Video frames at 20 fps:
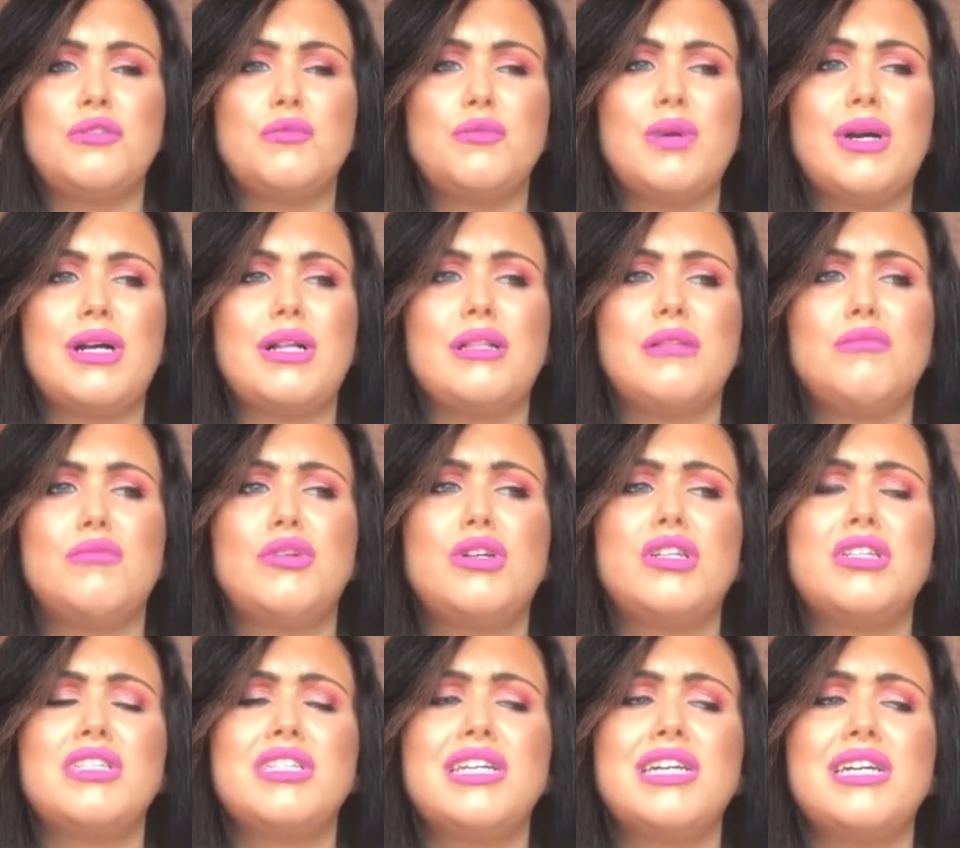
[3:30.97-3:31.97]
Well, what
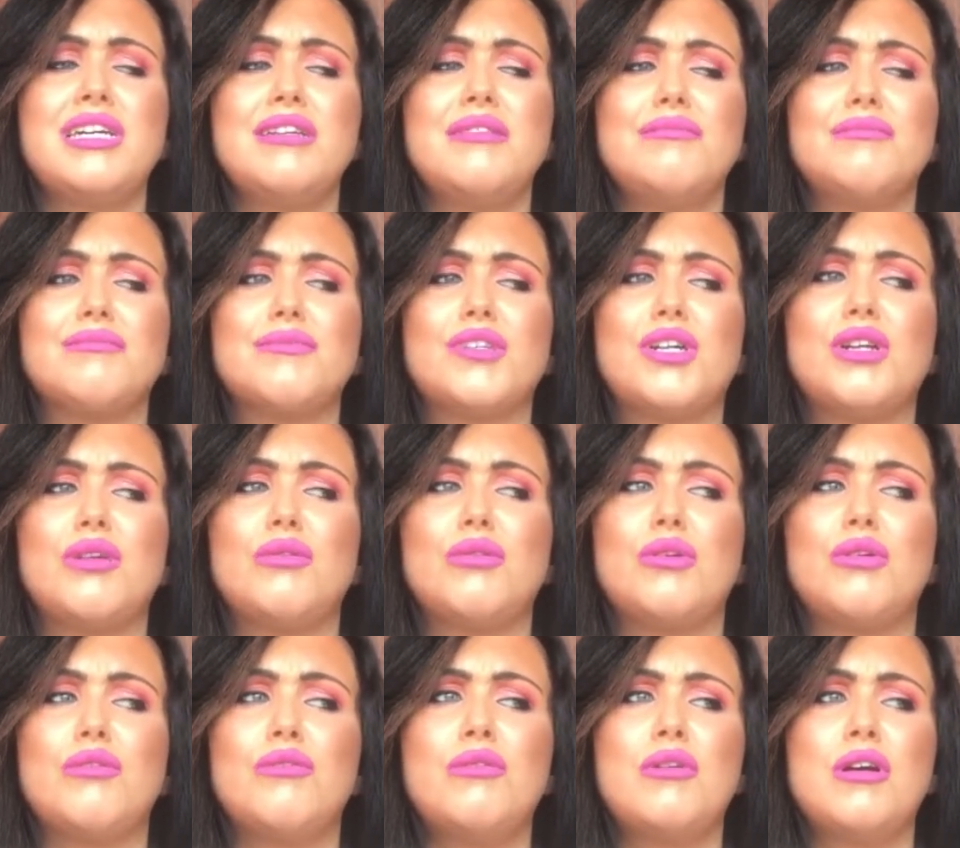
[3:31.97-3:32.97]
is it? I don't
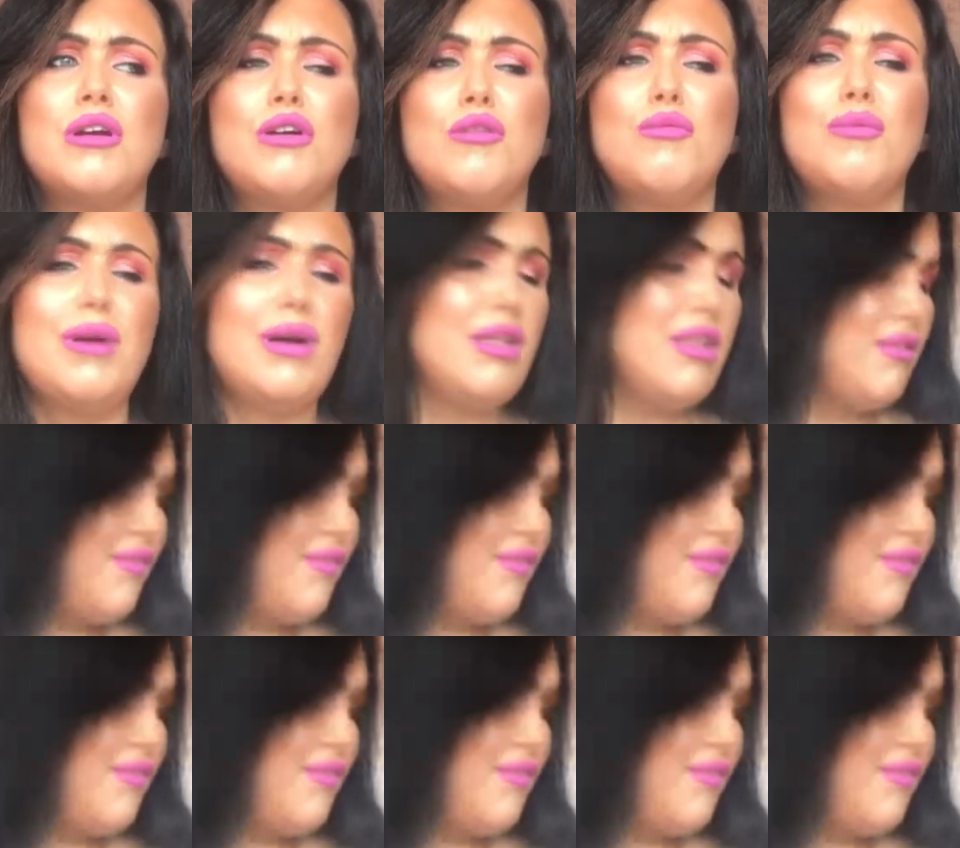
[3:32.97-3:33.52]
know. Well,